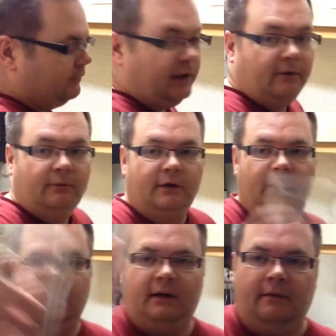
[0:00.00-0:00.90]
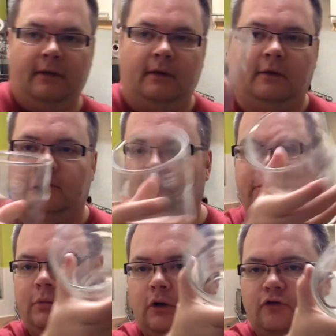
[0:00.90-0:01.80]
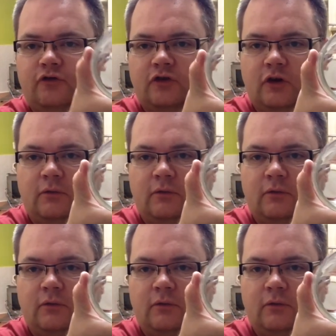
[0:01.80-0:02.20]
Now, I've got a splodged